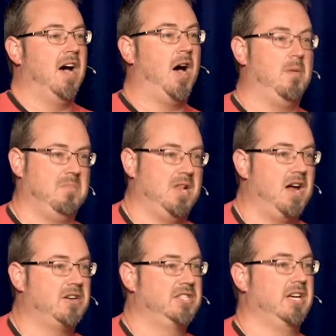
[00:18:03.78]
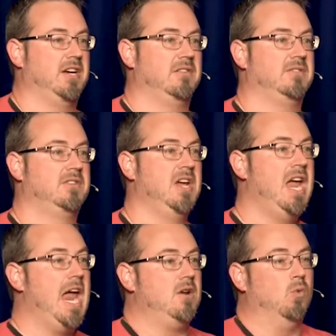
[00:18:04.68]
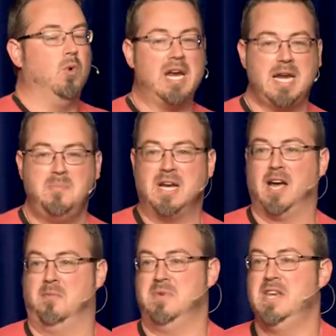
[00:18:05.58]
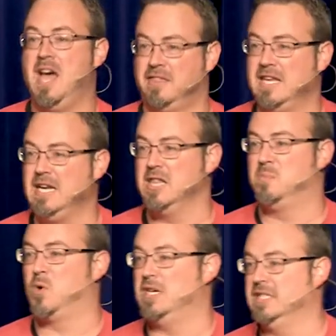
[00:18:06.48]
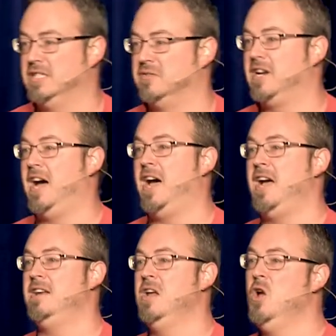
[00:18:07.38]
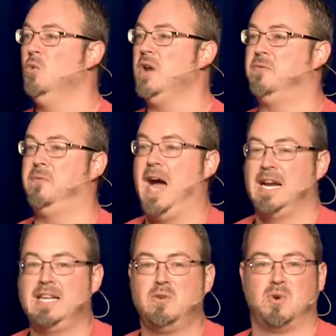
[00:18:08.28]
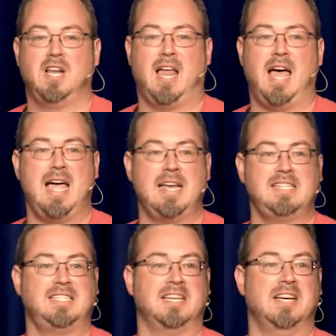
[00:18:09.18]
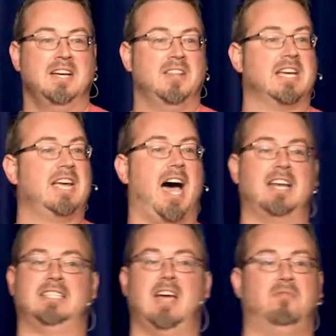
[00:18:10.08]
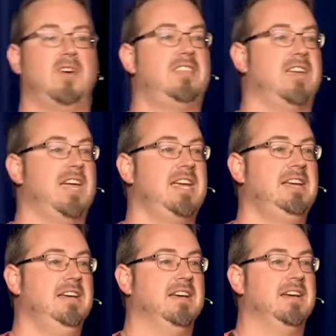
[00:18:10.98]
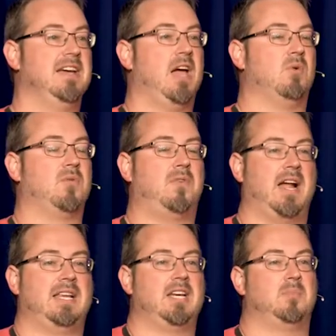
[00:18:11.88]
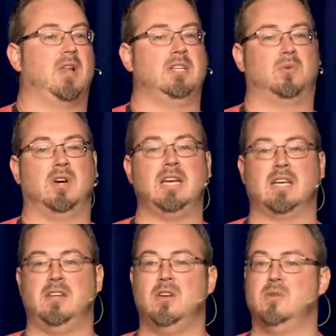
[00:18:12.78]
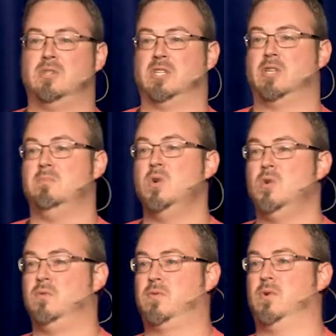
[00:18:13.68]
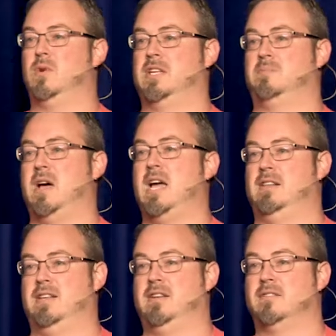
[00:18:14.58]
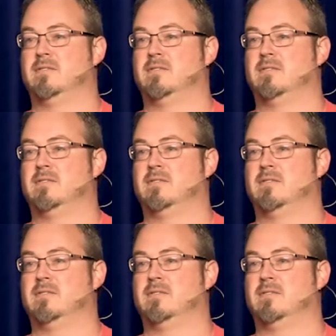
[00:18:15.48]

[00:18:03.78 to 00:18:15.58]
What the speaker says: humble ourselves and we become nothing in the presence of God, we finally realize that God is everything, and we're finally in a place where he can use us and move through us mightily.